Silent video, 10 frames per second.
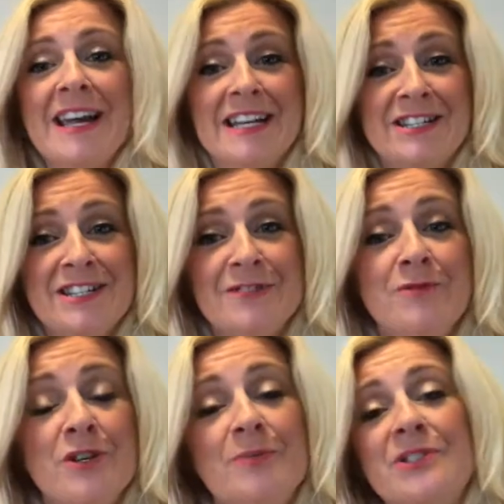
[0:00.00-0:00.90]
into your
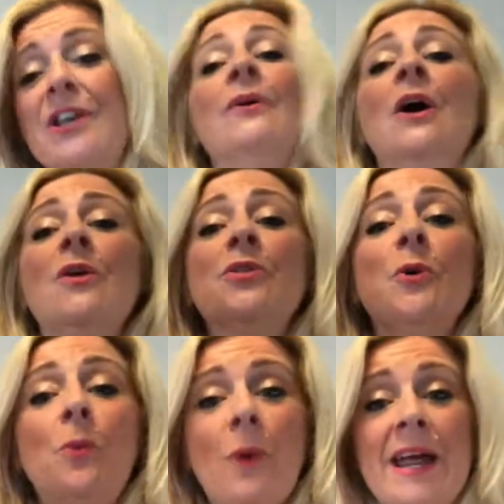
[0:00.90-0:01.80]
room. So
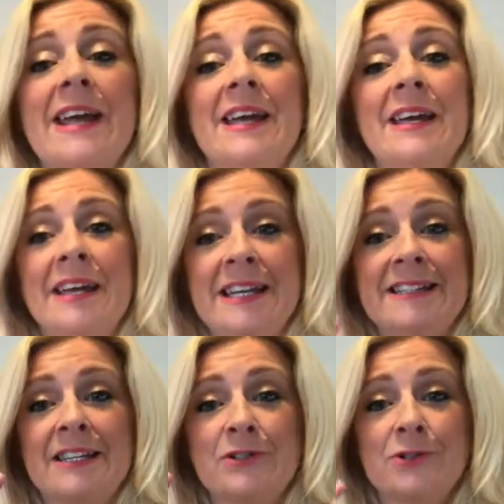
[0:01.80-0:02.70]
the wick
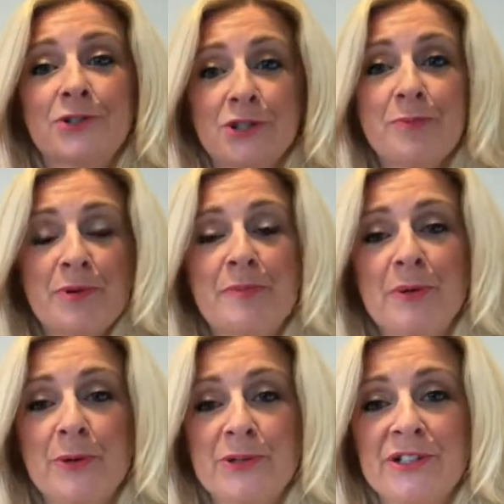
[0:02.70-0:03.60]
is super
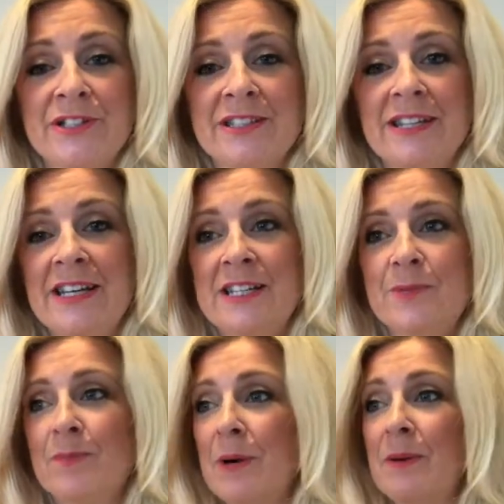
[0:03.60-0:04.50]
important. It's
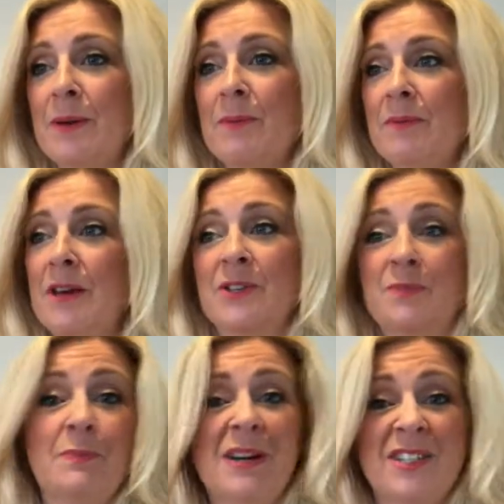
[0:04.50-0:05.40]
probably, as
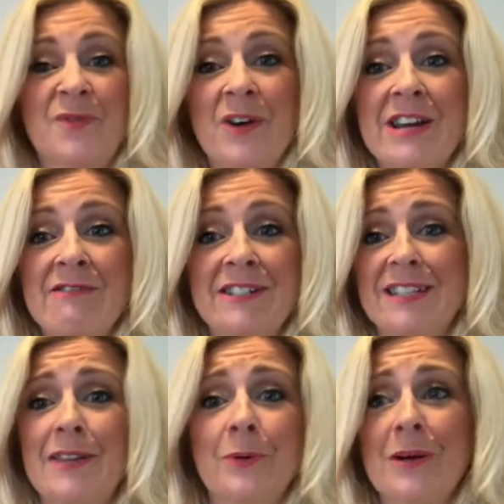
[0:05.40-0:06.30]
well as fragrance
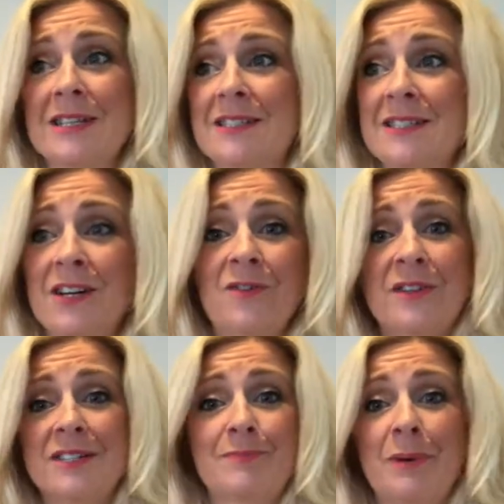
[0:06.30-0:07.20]
and the wax itself,
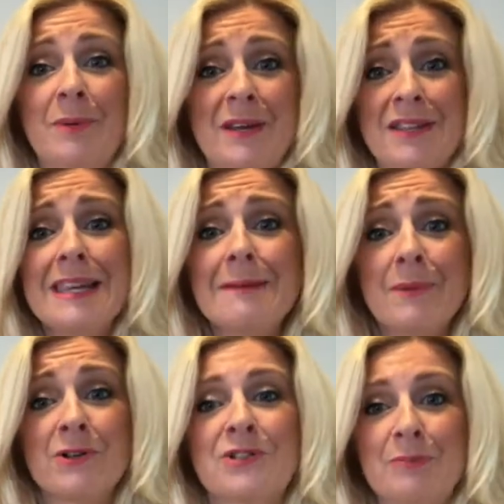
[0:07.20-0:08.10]
it's probably the
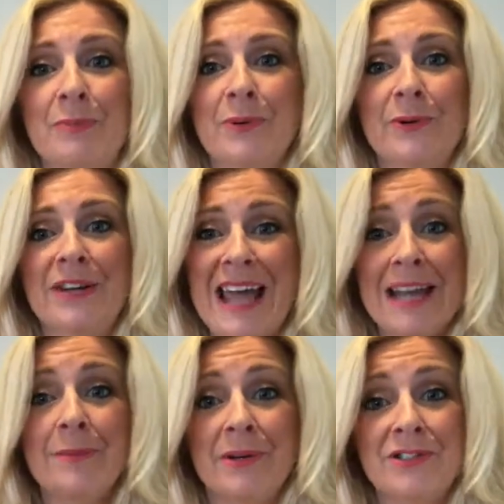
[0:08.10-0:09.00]
most important
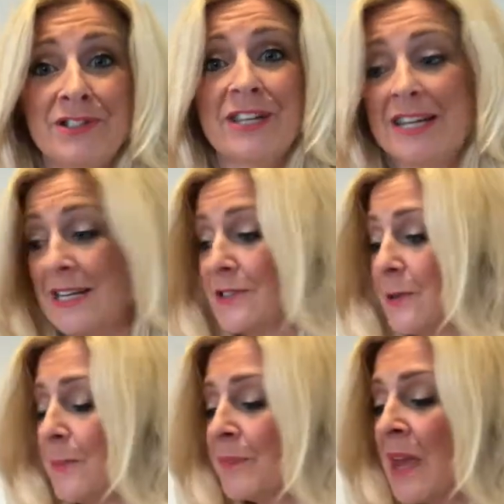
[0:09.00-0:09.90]
element to the
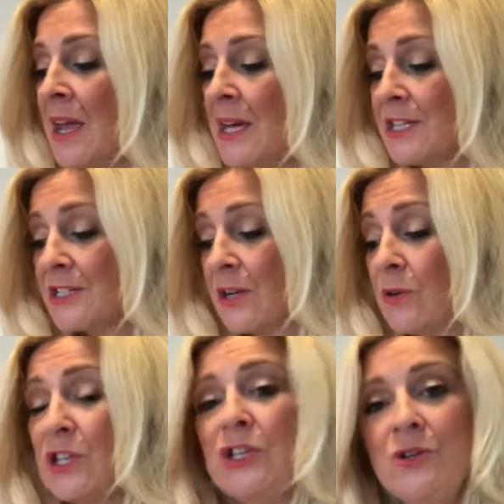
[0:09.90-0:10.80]
candle. So
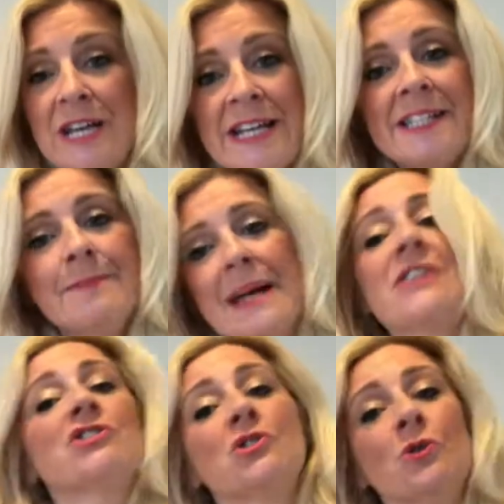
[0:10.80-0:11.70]
you need to
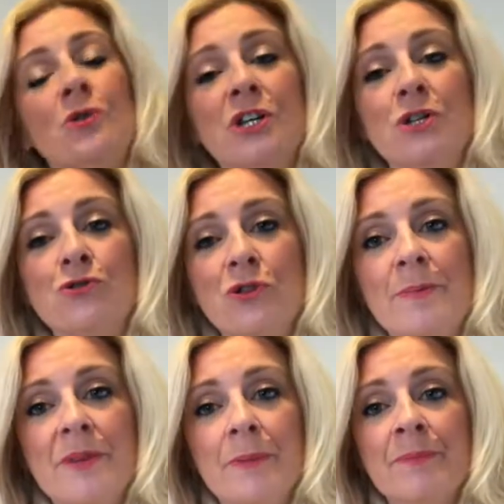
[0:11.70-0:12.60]
make sure that you
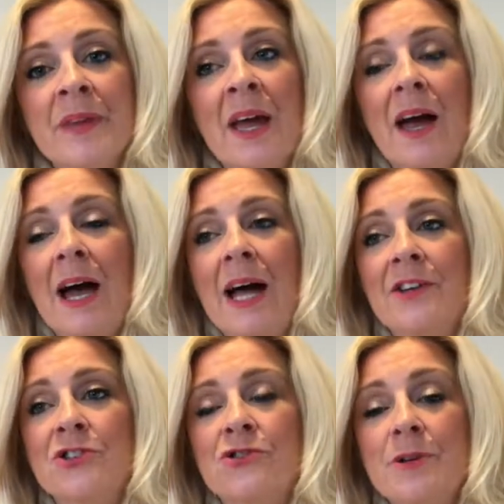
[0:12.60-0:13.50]
trim them,
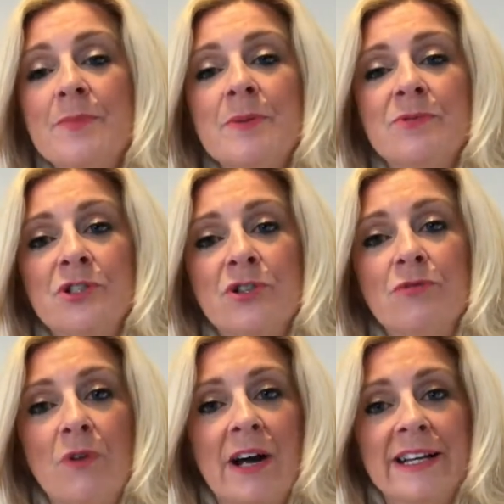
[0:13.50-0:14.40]
and trim them to the
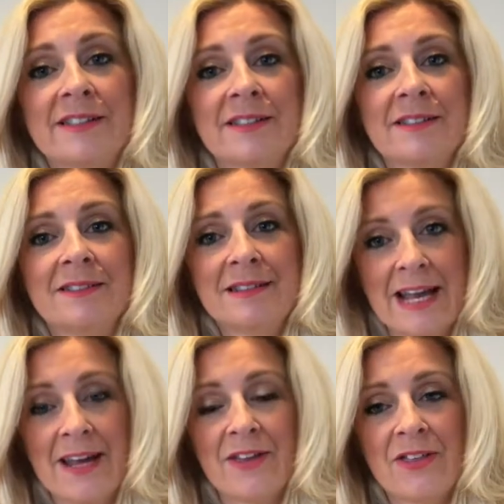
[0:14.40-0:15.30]
right
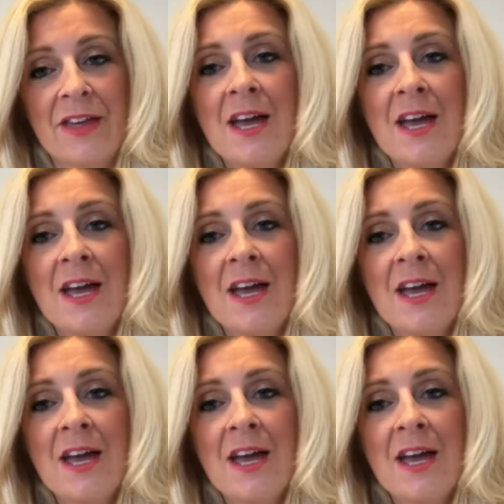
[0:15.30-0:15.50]
length.